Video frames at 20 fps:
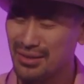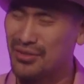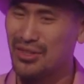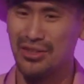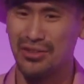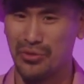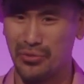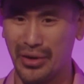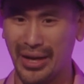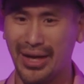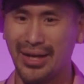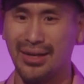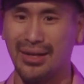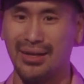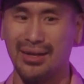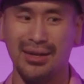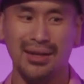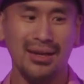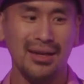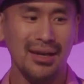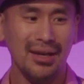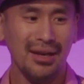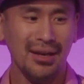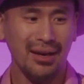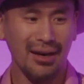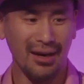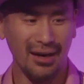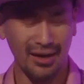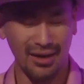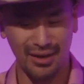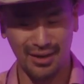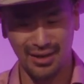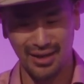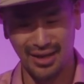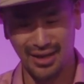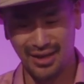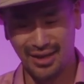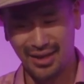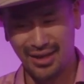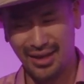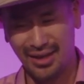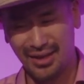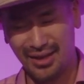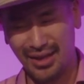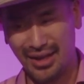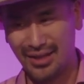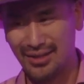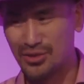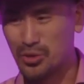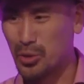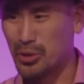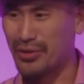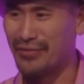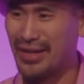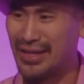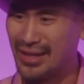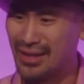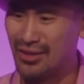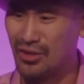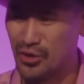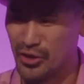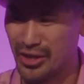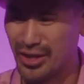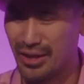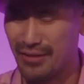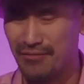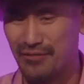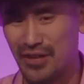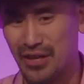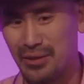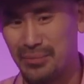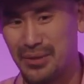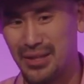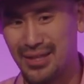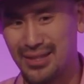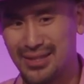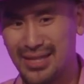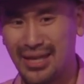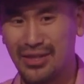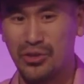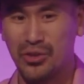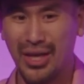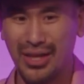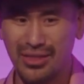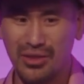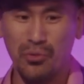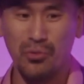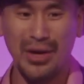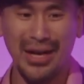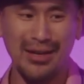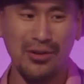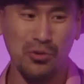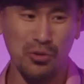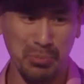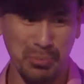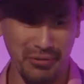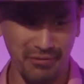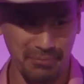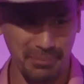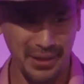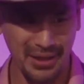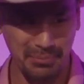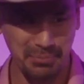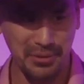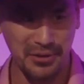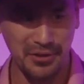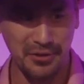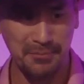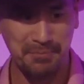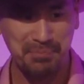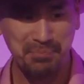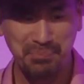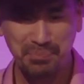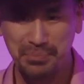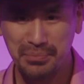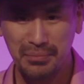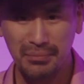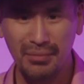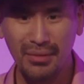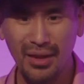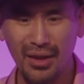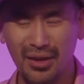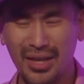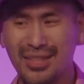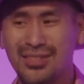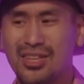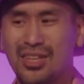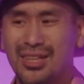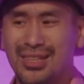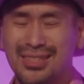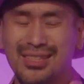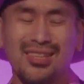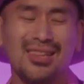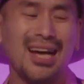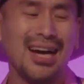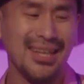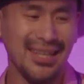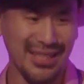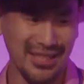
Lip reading: of underrated in sort of any learning environment, is that you get the right group of people it's a lot